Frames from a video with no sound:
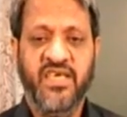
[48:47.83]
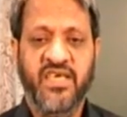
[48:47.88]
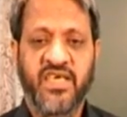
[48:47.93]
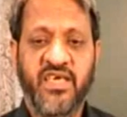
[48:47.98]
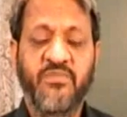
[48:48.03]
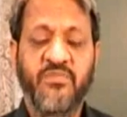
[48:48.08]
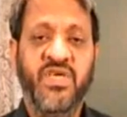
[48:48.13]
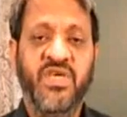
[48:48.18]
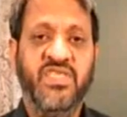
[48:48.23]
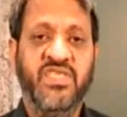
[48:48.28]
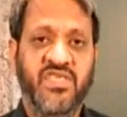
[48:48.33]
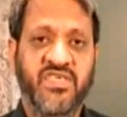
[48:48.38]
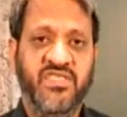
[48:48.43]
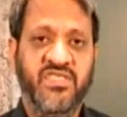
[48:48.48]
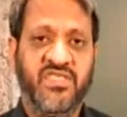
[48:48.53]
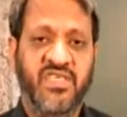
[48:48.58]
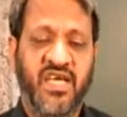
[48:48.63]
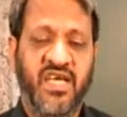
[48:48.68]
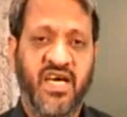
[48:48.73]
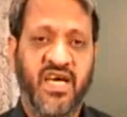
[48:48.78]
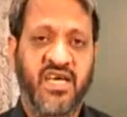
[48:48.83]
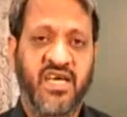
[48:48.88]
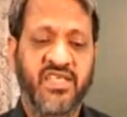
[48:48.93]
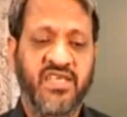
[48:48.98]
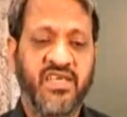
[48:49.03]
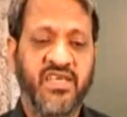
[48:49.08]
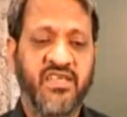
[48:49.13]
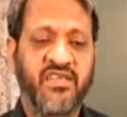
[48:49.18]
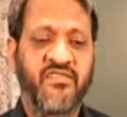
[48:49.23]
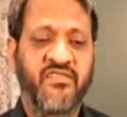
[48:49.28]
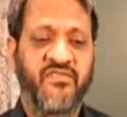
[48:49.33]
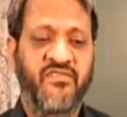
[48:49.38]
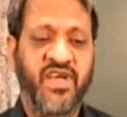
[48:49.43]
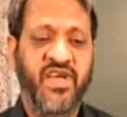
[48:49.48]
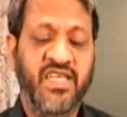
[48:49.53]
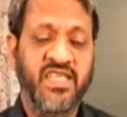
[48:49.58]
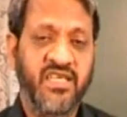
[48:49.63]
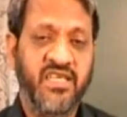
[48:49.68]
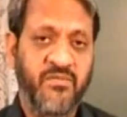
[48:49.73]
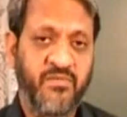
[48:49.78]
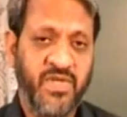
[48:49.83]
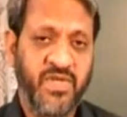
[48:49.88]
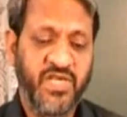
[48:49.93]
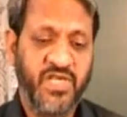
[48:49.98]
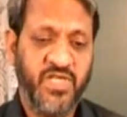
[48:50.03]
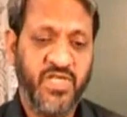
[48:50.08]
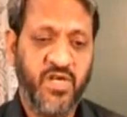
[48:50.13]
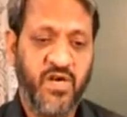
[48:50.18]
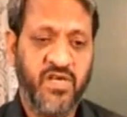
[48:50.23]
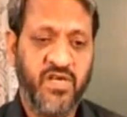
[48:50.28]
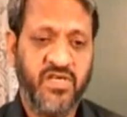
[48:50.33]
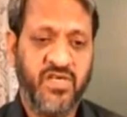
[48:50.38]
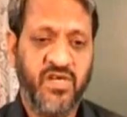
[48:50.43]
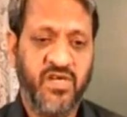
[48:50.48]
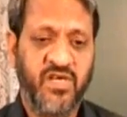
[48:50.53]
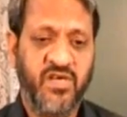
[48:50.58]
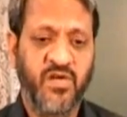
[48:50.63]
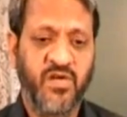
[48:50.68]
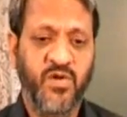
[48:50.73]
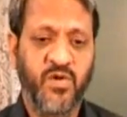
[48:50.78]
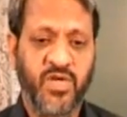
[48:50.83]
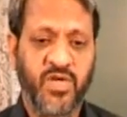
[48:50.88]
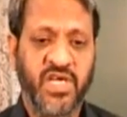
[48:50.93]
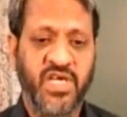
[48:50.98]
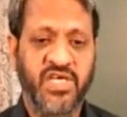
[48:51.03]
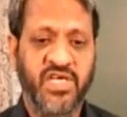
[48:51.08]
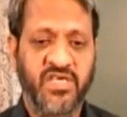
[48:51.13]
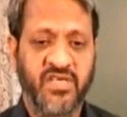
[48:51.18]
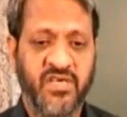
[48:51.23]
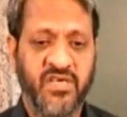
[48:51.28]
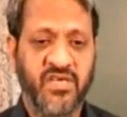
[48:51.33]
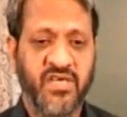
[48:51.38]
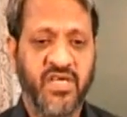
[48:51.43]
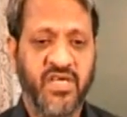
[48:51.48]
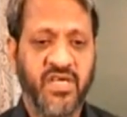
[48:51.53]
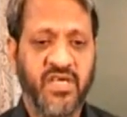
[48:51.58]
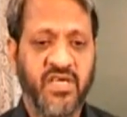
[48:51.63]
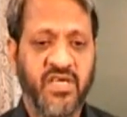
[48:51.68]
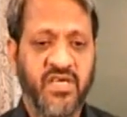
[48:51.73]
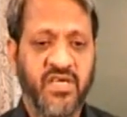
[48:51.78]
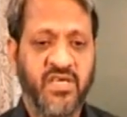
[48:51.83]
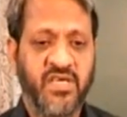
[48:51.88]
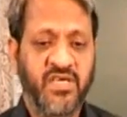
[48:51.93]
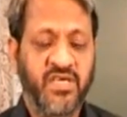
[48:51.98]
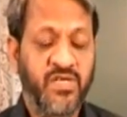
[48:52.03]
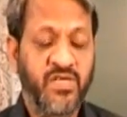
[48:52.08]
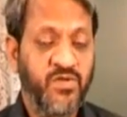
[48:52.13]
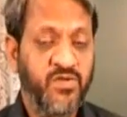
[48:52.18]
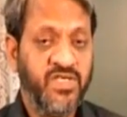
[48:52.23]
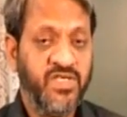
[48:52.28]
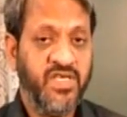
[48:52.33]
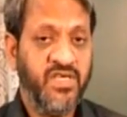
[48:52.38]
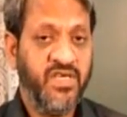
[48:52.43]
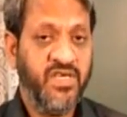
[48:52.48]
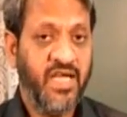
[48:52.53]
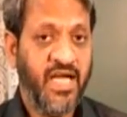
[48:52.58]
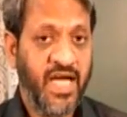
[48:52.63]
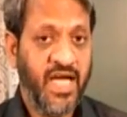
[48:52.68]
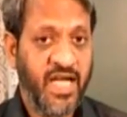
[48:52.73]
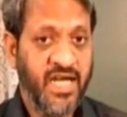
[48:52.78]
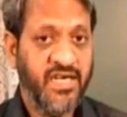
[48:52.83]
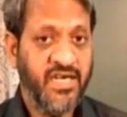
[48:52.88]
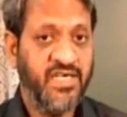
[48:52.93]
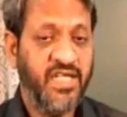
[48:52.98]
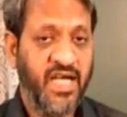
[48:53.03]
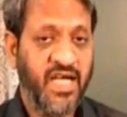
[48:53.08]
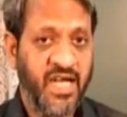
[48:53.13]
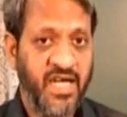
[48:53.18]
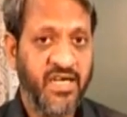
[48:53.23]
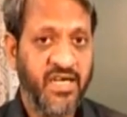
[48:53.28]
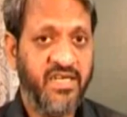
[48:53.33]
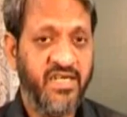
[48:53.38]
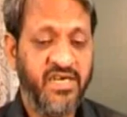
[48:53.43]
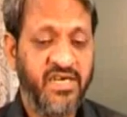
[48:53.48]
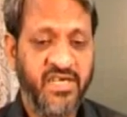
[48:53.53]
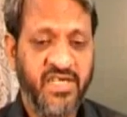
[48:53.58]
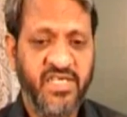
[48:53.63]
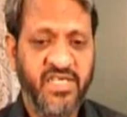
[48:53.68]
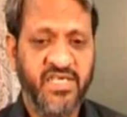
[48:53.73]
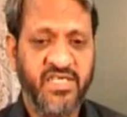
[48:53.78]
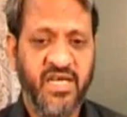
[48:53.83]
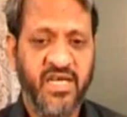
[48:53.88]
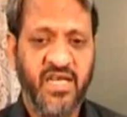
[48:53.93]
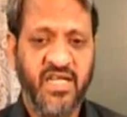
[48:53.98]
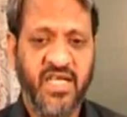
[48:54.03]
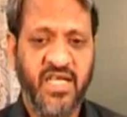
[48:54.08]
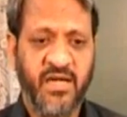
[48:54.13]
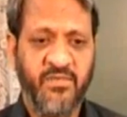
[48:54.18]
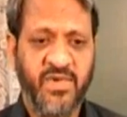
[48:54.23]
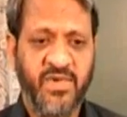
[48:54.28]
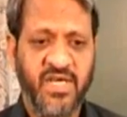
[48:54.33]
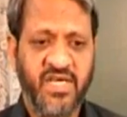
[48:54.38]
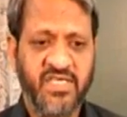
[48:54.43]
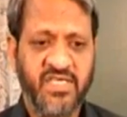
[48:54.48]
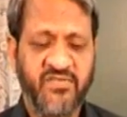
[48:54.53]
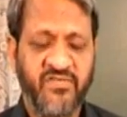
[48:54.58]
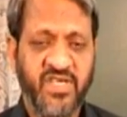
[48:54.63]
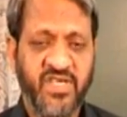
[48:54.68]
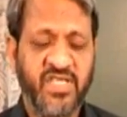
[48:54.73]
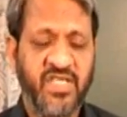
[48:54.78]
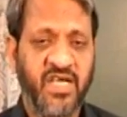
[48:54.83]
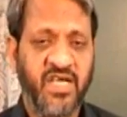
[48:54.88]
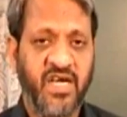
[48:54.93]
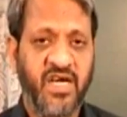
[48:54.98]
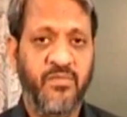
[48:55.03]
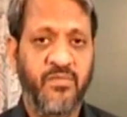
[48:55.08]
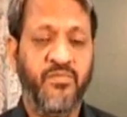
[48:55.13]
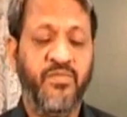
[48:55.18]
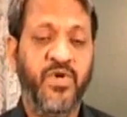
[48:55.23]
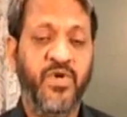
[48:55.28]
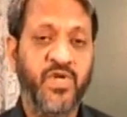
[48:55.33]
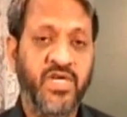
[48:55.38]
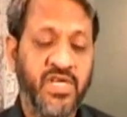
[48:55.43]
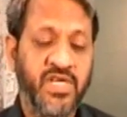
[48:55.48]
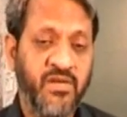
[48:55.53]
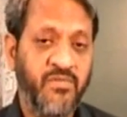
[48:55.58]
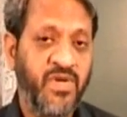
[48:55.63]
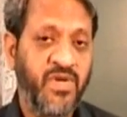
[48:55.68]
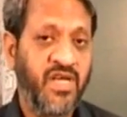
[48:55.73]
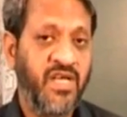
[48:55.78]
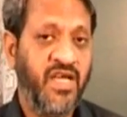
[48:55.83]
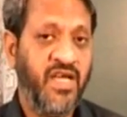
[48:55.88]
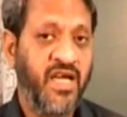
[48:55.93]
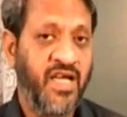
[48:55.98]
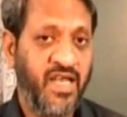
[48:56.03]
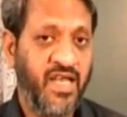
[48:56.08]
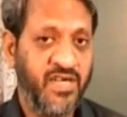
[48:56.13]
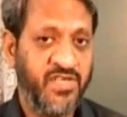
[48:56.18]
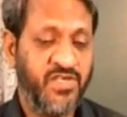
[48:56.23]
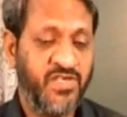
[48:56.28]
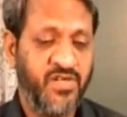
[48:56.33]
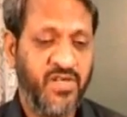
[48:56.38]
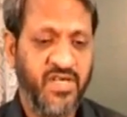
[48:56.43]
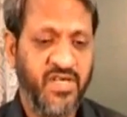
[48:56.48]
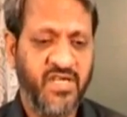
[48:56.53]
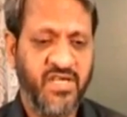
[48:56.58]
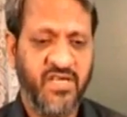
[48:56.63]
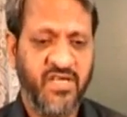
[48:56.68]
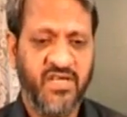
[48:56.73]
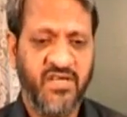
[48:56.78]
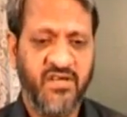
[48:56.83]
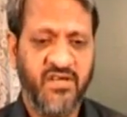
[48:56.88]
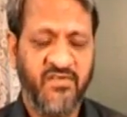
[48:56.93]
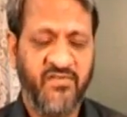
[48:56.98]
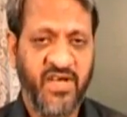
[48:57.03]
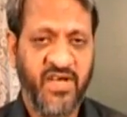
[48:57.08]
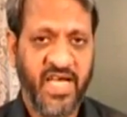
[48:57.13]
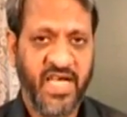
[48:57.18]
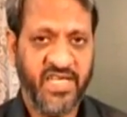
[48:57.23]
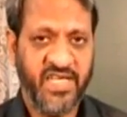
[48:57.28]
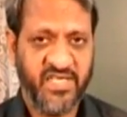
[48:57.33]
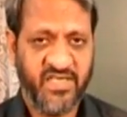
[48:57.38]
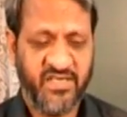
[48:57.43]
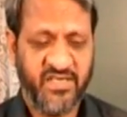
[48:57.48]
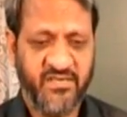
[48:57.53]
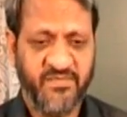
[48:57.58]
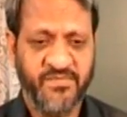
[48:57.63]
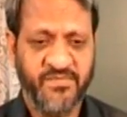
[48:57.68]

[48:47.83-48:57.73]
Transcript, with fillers: Images are invariably shot on location using handheld digital cameras with a portable electronic flash